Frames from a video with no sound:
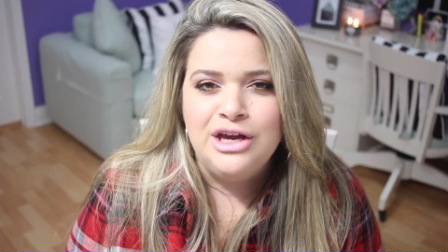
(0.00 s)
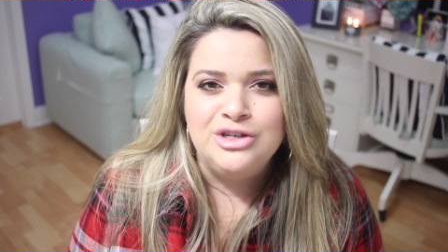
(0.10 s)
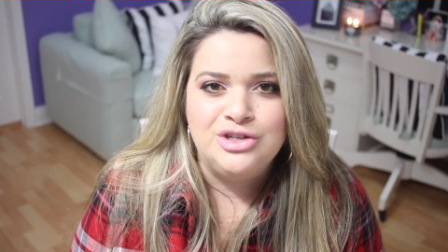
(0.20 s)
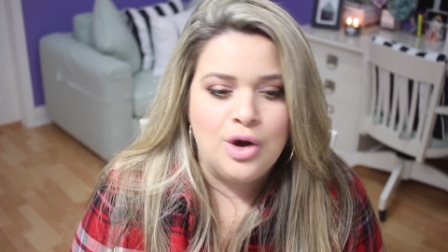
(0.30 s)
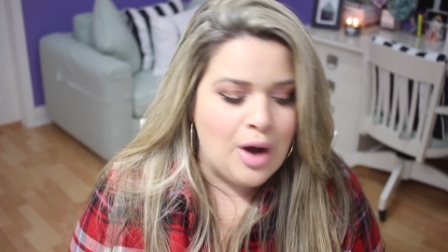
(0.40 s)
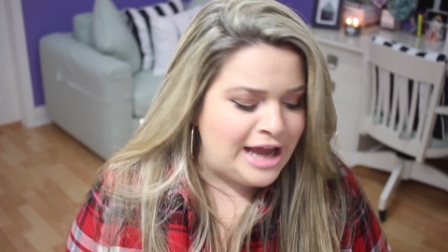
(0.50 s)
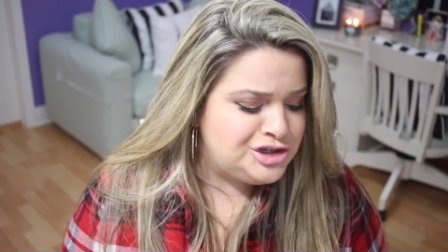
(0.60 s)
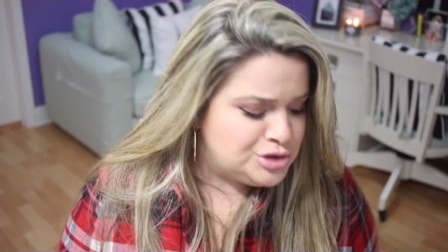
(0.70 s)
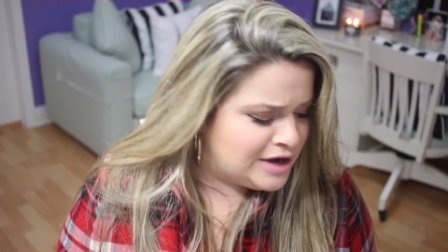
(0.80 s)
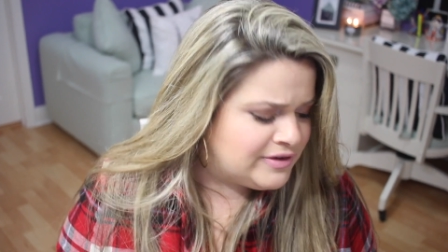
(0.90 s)
So
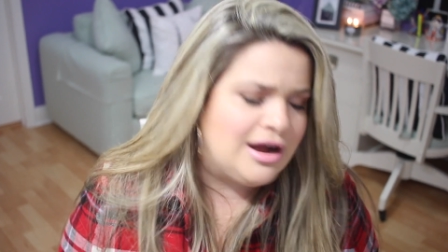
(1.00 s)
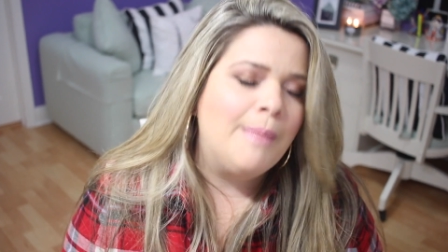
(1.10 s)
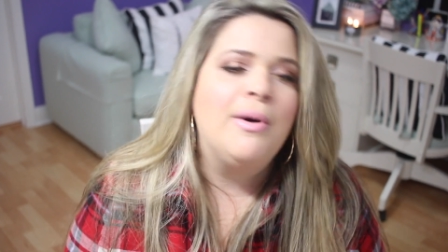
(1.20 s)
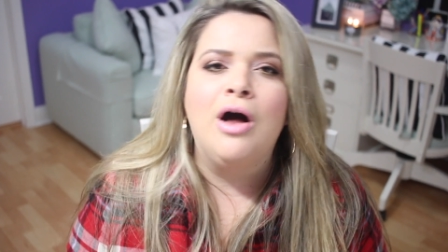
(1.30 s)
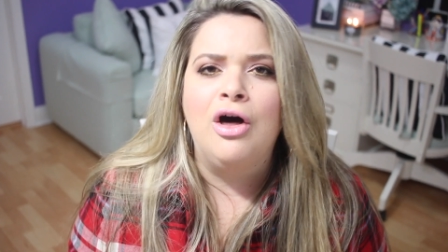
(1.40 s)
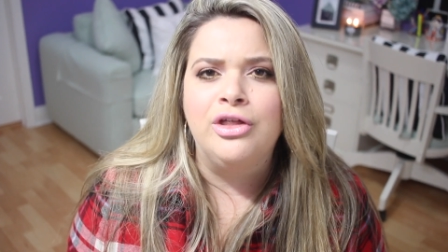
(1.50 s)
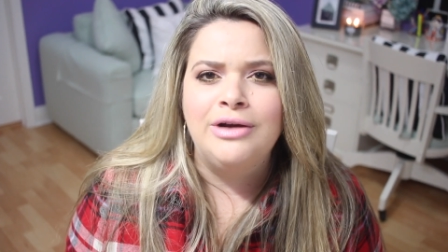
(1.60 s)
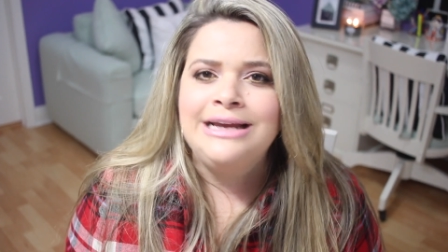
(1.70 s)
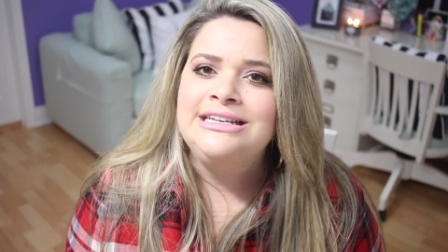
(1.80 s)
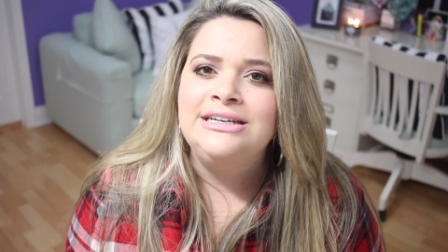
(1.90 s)
I do have a couple
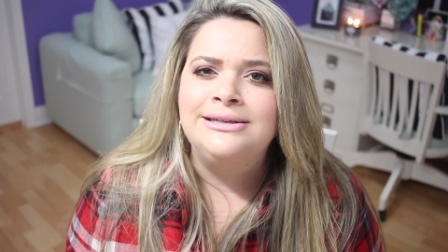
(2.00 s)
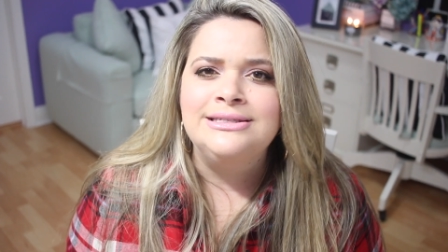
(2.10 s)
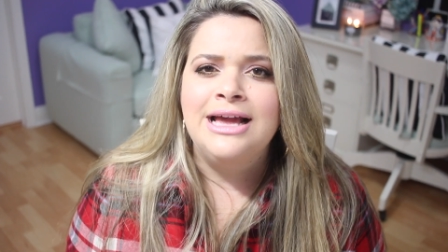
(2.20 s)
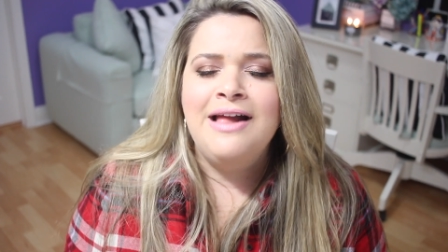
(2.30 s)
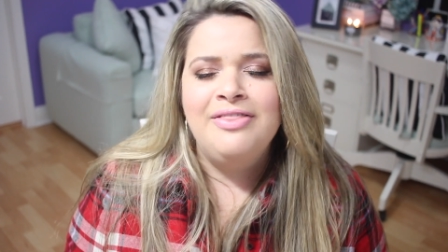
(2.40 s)
other ideas